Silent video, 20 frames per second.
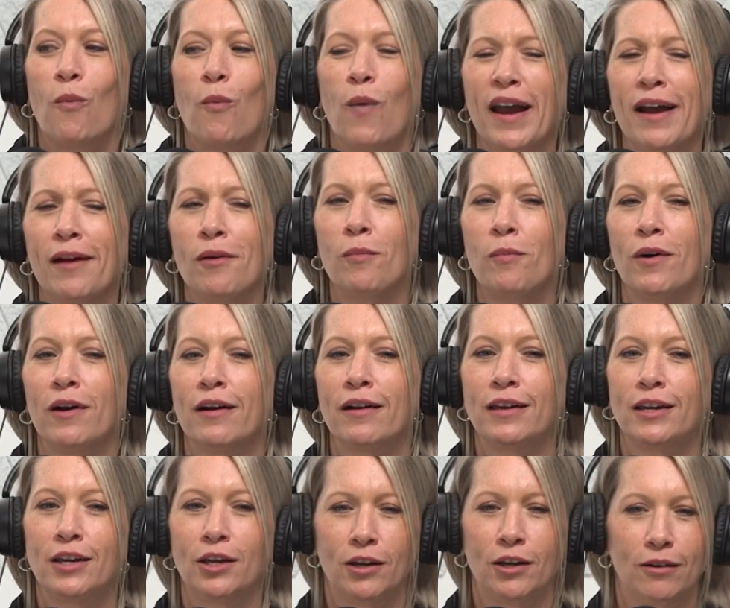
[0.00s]
where were
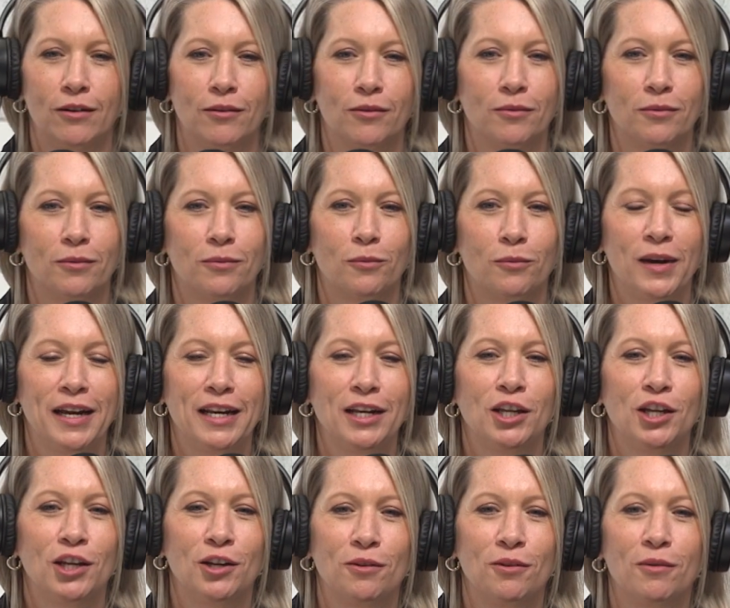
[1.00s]
you when
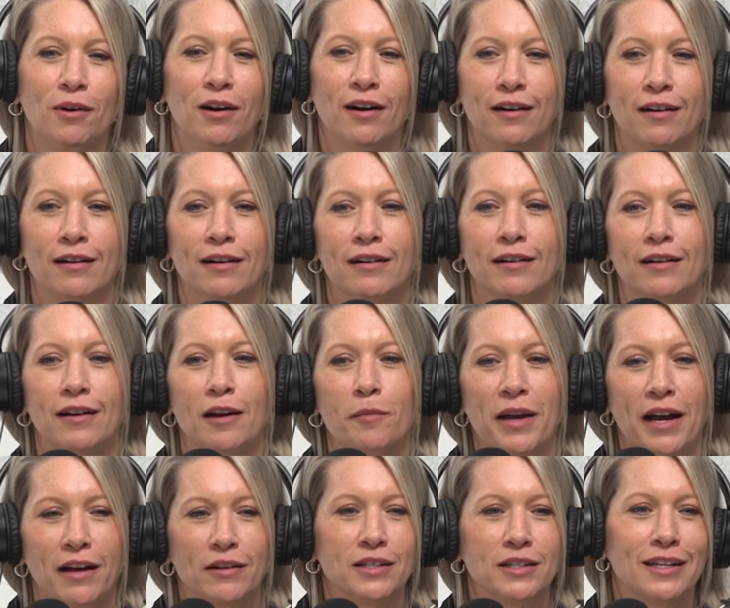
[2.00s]
you heard
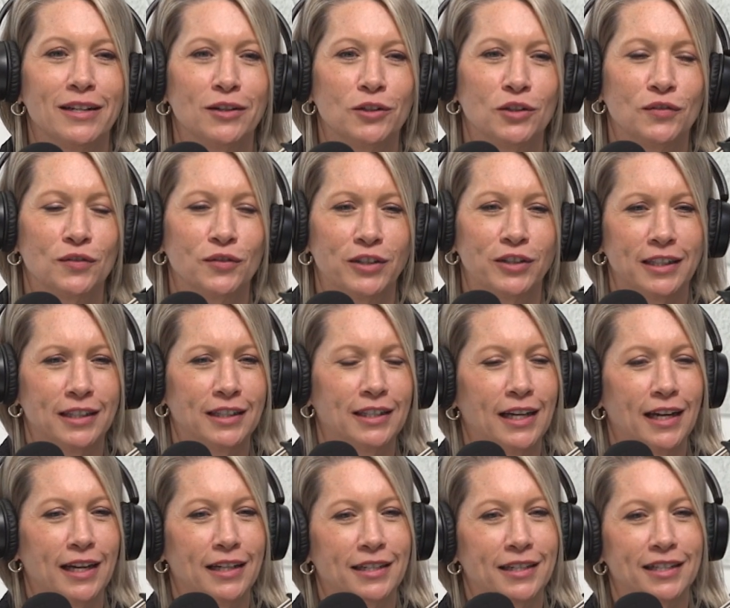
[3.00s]
about Skills for
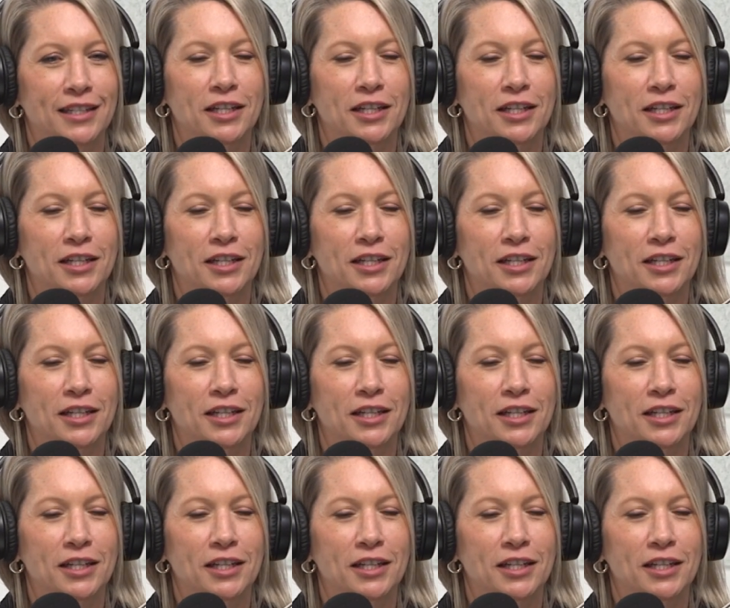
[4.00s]
Success?